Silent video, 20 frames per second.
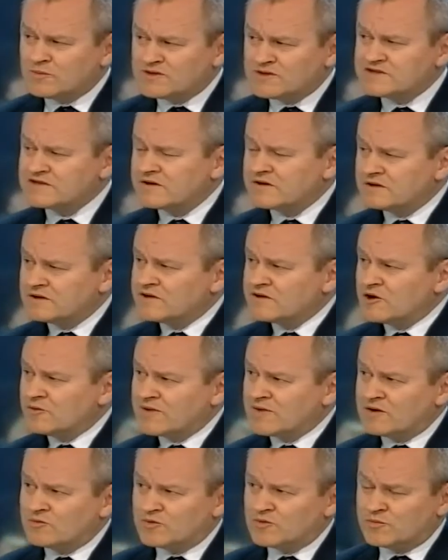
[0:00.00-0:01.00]
would certainly hope
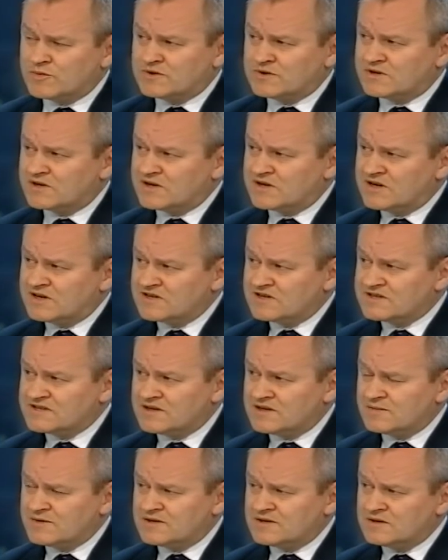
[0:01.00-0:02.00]
that would be the
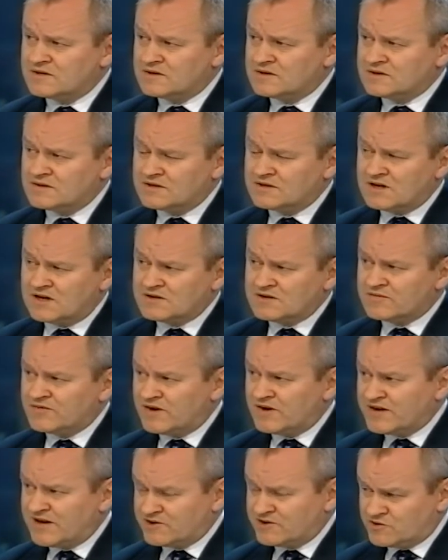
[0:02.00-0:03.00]
case. I mean, the other
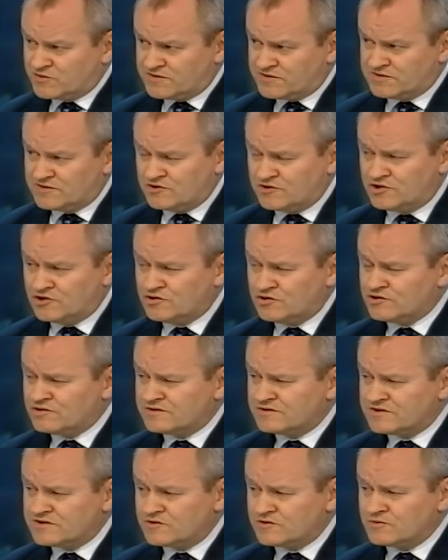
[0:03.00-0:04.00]
financial
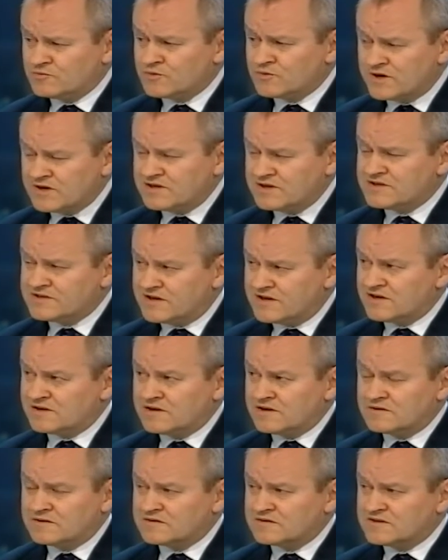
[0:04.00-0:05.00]
institutions should really take
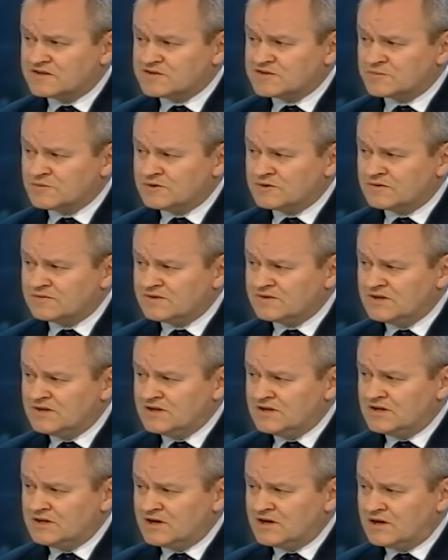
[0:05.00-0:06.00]
note of this move.
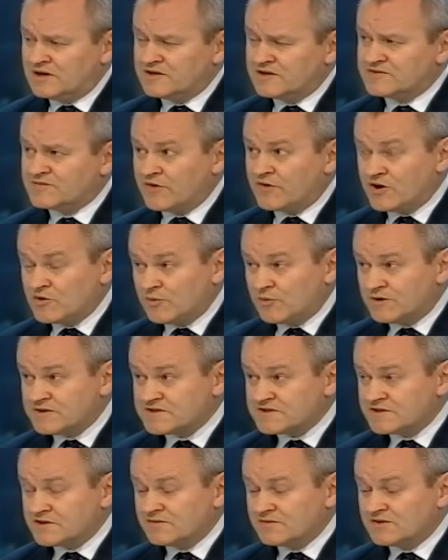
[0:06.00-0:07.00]
It's very
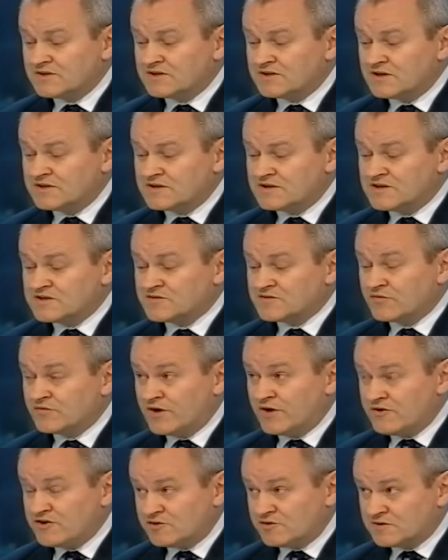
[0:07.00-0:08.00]
positive. It's a
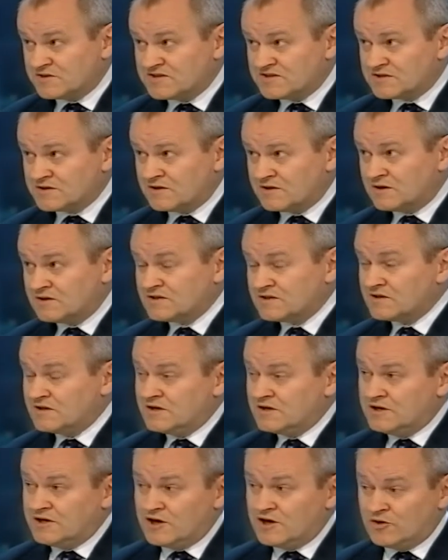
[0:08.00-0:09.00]
very good start.
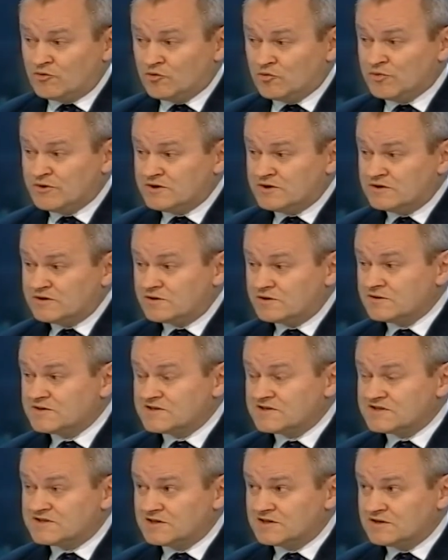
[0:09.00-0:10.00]
It would be good
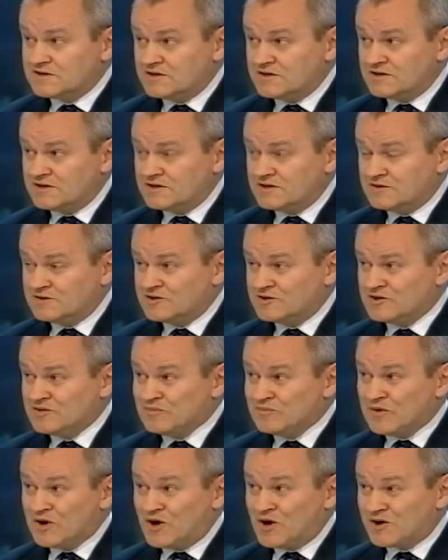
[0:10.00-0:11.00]
to see the
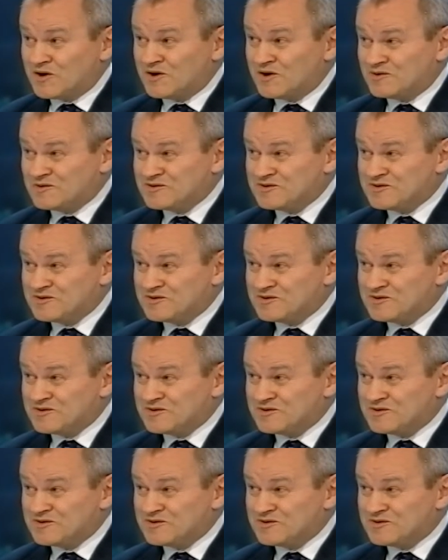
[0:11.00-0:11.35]
embargo